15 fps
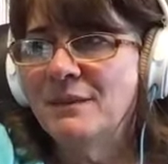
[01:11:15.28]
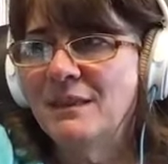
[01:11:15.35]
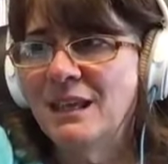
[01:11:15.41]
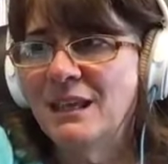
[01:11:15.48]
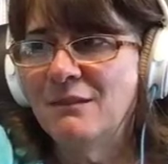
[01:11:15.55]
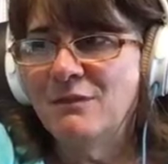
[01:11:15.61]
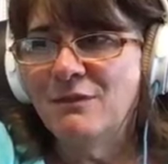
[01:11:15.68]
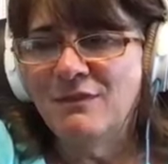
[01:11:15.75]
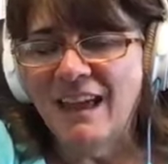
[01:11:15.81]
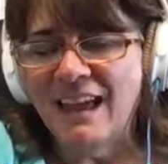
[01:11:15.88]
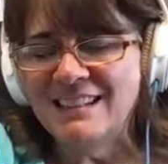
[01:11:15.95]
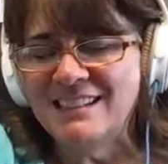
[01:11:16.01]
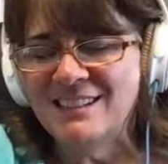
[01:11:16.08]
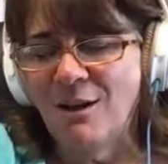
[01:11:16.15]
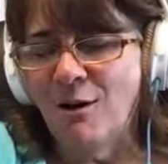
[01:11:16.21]
if
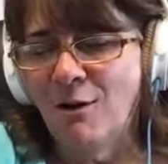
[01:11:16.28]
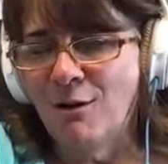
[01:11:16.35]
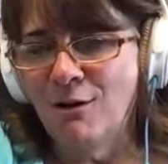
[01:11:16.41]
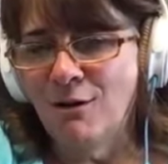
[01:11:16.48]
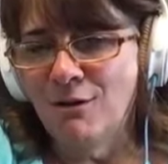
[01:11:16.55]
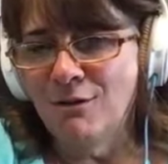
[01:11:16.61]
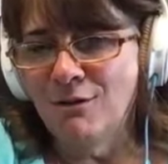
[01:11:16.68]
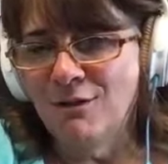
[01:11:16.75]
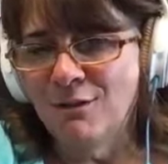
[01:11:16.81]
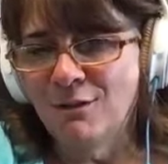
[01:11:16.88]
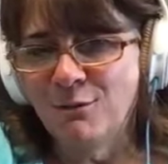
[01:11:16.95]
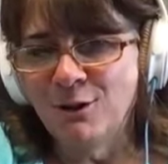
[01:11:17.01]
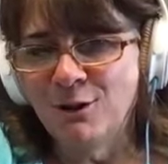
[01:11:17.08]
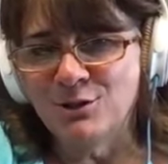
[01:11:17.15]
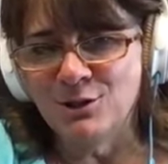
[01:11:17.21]
that's all
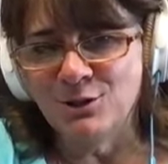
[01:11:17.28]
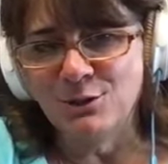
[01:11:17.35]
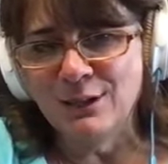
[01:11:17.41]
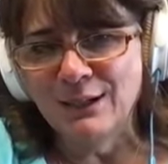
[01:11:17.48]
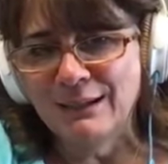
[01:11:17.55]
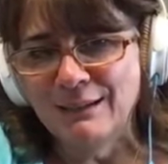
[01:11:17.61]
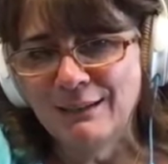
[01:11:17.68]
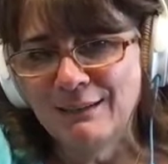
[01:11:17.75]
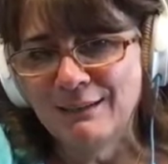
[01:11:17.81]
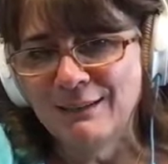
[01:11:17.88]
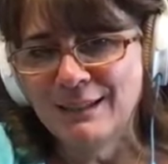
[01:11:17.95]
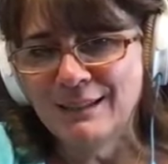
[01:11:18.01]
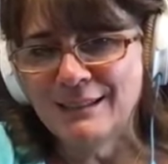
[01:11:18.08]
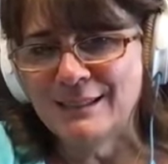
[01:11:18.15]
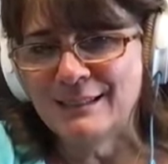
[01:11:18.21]
we're doing
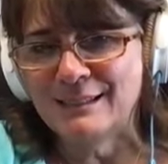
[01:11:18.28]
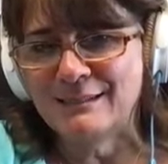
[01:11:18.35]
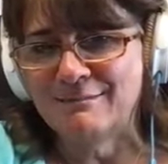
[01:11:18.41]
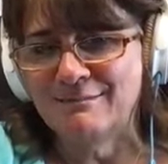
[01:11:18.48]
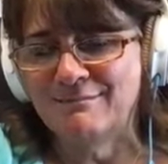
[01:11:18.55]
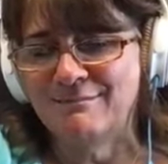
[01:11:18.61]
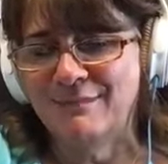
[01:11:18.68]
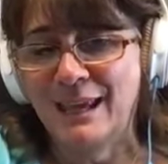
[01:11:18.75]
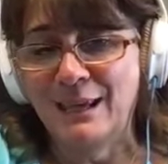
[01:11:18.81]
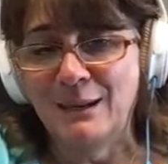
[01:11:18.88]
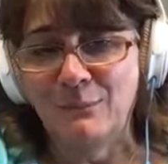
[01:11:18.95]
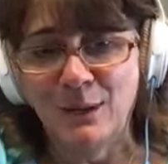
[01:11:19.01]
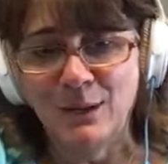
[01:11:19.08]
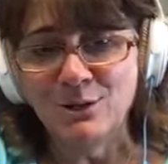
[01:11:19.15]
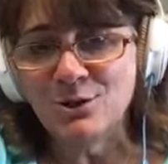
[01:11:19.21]
is
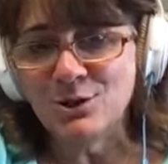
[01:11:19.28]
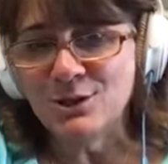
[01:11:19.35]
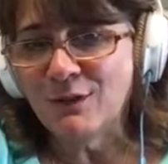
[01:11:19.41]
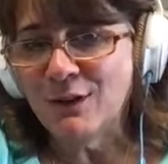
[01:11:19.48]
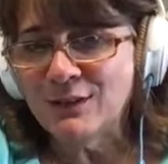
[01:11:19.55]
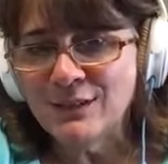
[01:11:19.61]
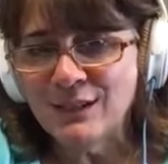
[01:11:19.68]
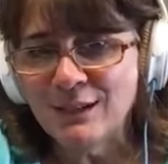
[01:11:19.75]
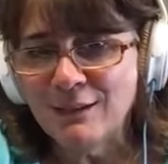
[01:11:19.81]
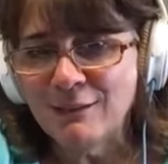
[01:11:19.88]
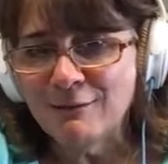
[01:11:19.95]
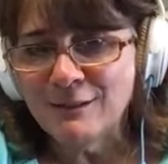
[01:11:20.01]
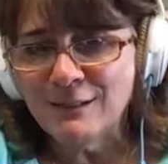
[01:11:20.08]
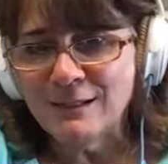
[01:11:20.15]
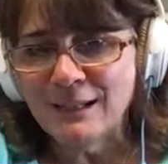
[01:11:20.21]
taking pictures of
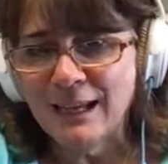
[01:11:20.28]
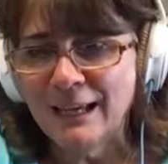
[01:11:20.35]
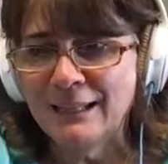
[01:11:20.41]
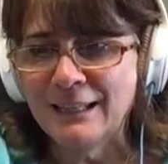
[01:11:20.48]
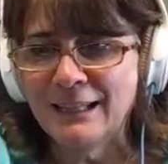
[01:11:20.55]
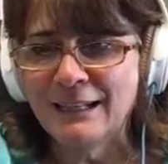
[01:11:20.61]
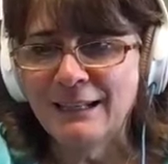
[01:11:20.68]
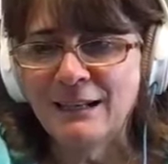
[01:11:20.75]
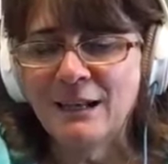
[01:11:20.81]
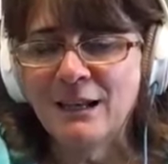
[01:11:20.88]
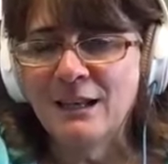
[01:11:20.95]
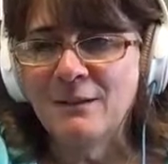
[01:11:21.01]
ourselves and then